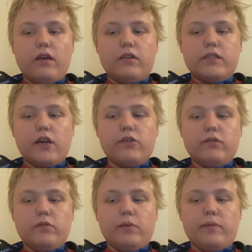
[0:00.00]
tell you
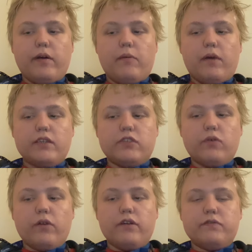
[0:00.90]
a little bit about my
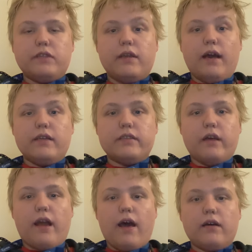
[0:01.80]
story of tonight's
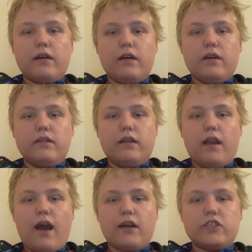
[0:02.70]
an, uh,
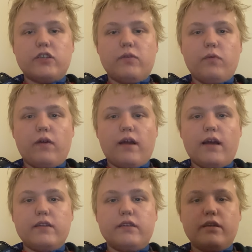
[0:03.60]
an action and where I
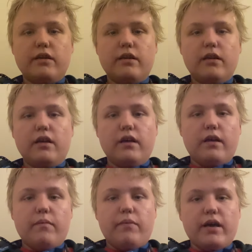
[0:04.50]
had to
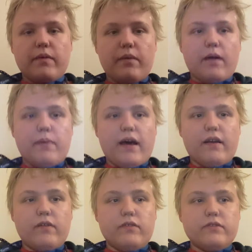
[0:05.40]
pick my
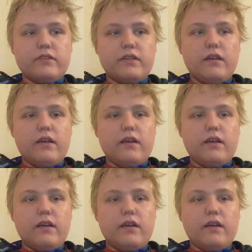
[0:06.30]
battles,